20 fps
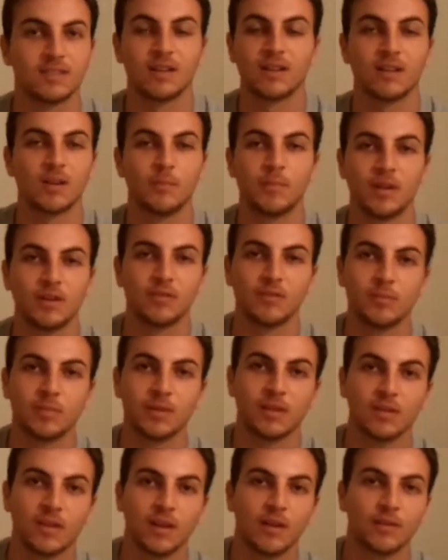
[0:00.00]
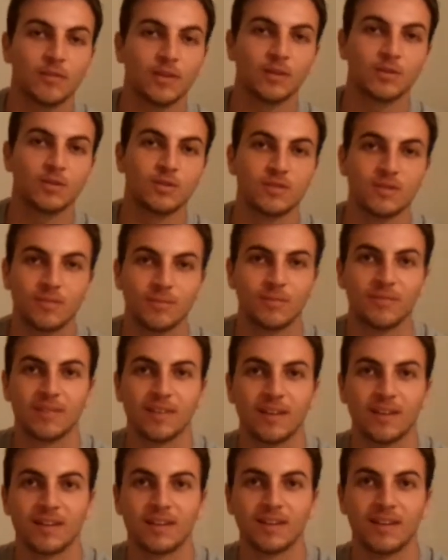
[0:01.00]
me. It's not going to benefit me in life. I'll just
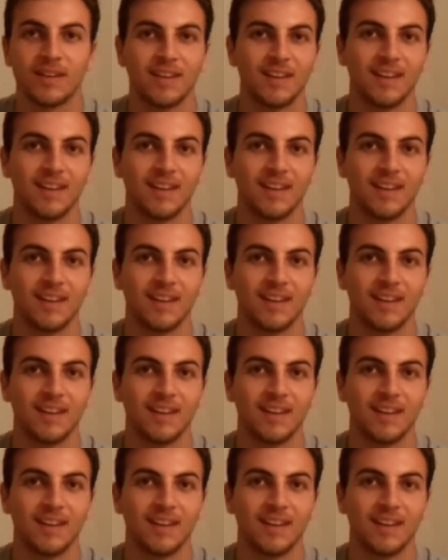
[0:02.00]
like...